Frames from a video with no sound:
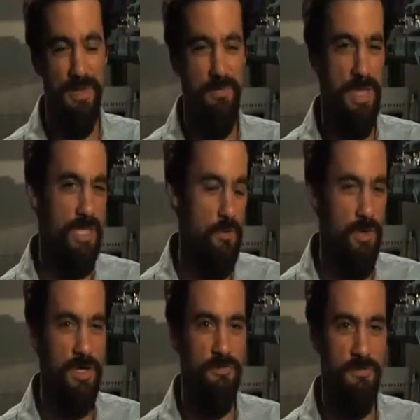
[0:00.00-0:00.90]
I mainly
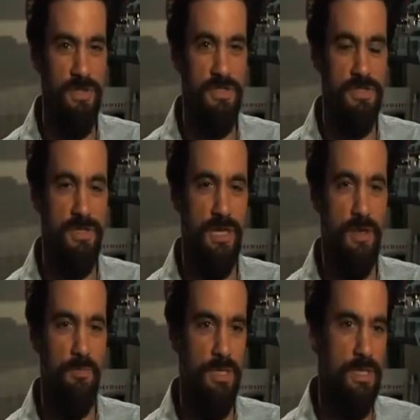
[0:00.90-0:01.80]
work in fish
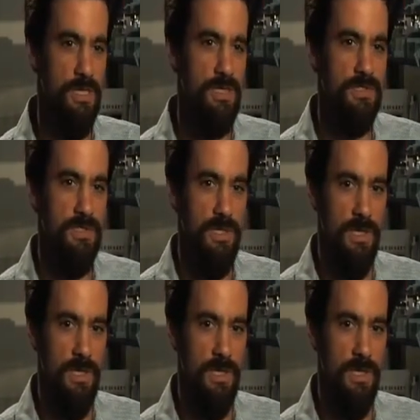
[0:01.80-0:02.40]
because